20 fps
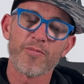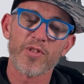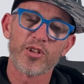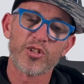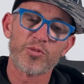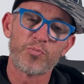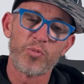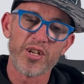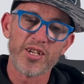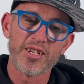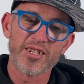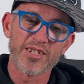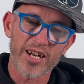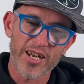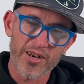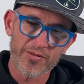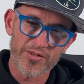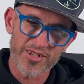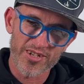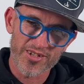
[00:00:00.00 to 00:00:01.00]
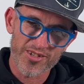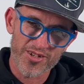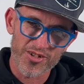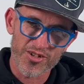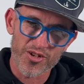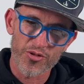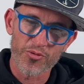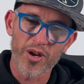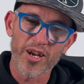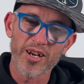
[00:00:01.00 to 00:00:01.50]
spring inside of it. So it's
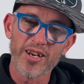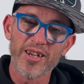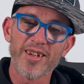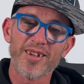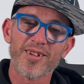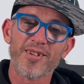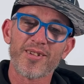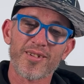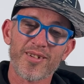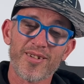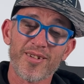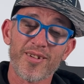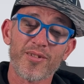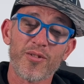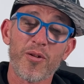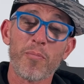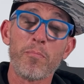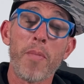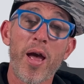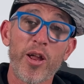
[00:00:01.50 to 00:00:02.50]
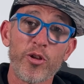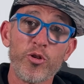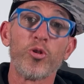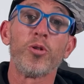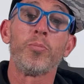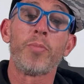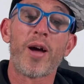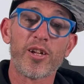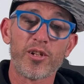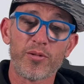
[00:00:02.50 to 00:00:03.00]
a really manual
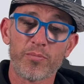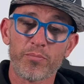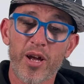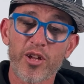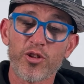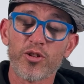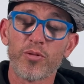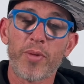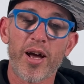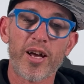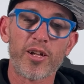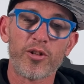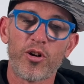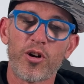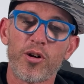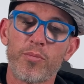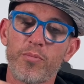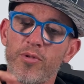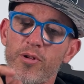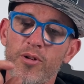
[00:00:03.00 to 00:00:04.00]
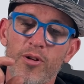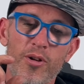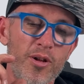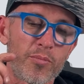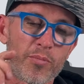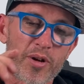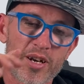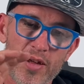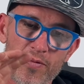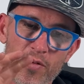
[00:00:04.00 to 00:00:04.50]
bail arm,
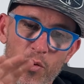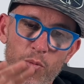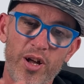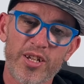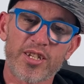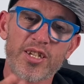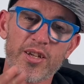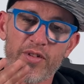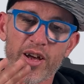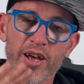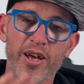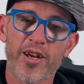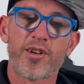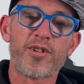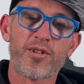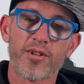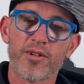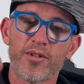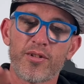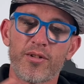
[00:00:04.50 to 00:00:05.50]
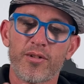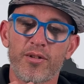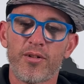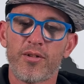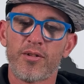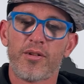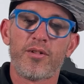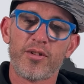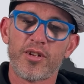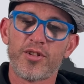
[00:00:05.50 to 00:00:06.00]
but never once have I had,
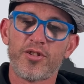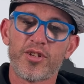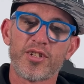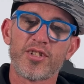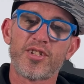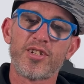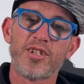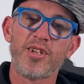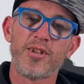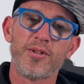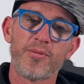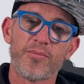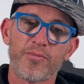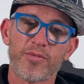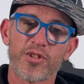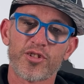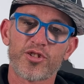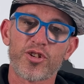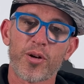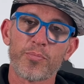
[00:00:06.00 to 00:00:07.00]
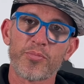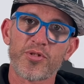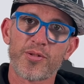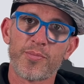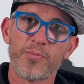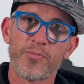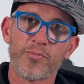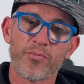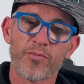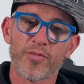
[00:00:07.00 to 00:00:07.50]
as you can see, it stops.
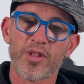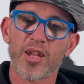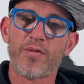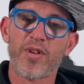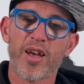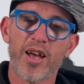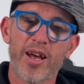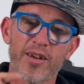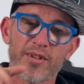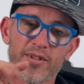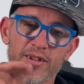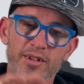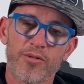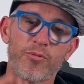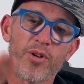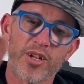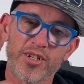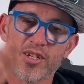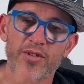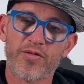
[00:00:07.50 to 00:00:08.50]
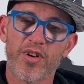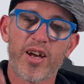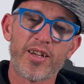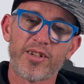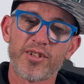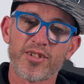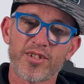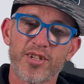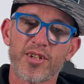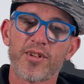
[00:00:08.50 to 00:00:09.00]
Never had it. Once have I
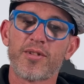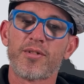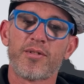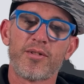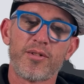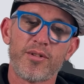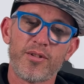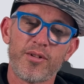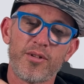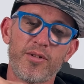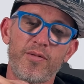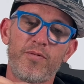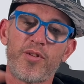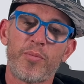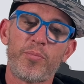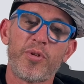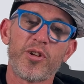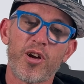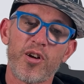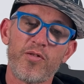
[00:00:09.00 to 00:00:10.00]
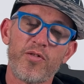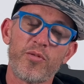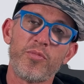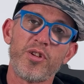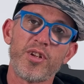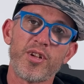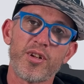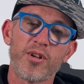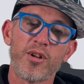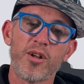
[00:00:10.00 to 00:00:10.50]
had this thing flipping over
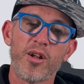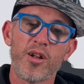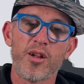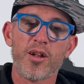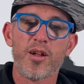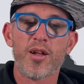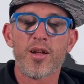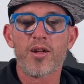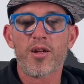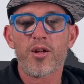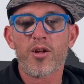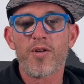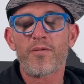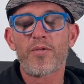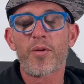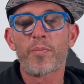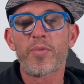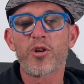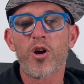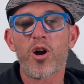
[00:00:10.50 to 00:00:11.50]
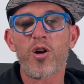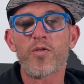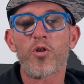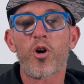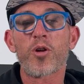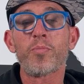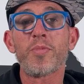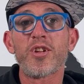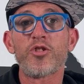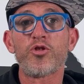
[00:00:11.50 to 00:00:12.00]

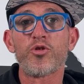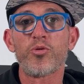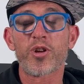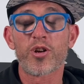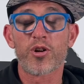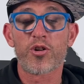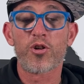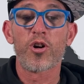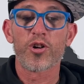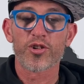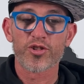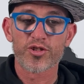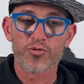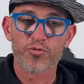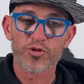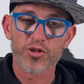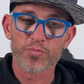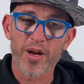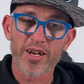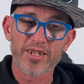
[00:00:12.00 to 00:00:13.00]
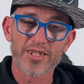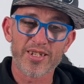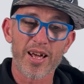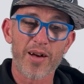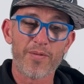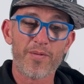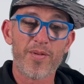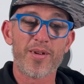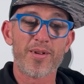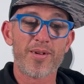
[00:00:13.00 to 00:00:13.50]
on me during a cast, which makes life